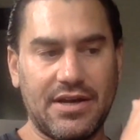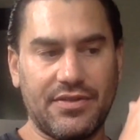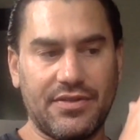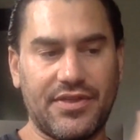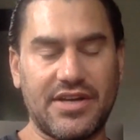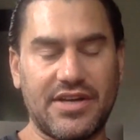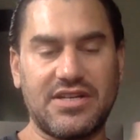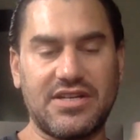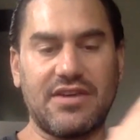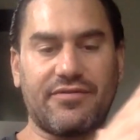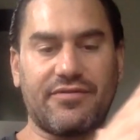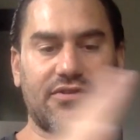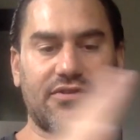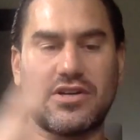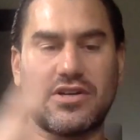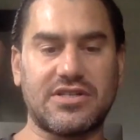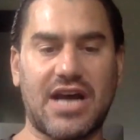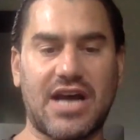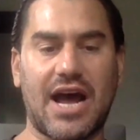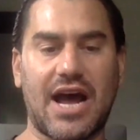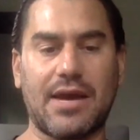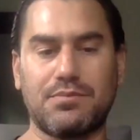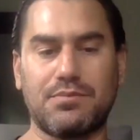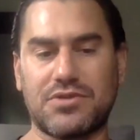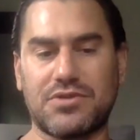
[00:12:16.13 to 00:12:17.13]
the different
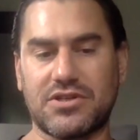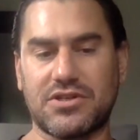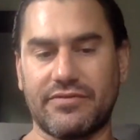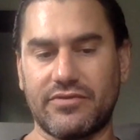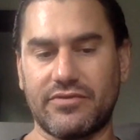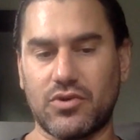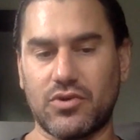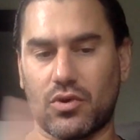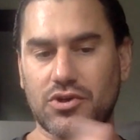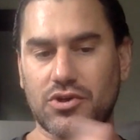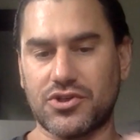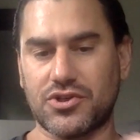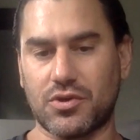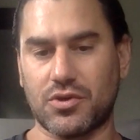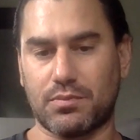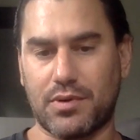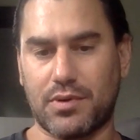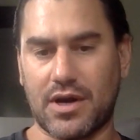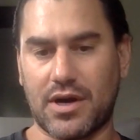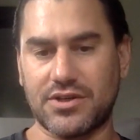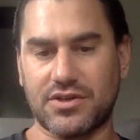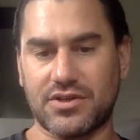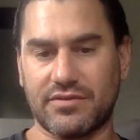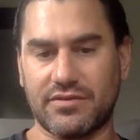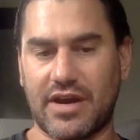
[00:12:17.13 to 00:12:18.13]
types of dorsal
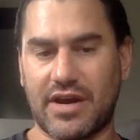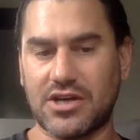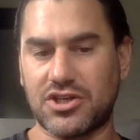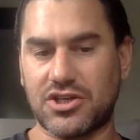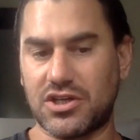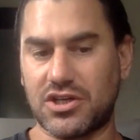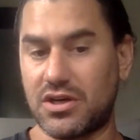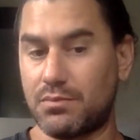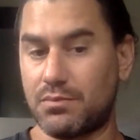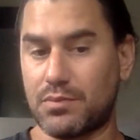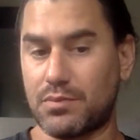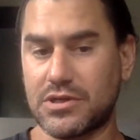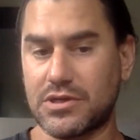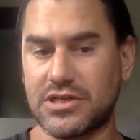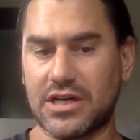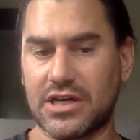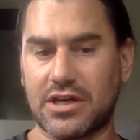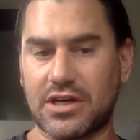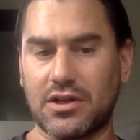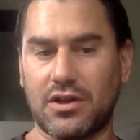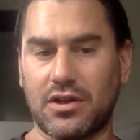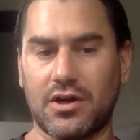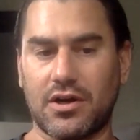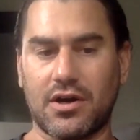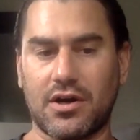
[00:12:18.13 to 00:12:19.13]
preservation in
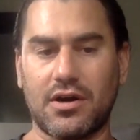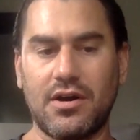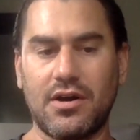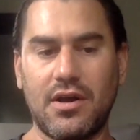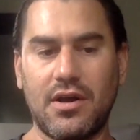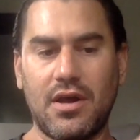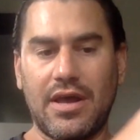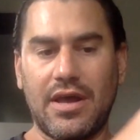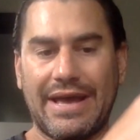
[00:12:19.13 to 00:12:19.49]
particular,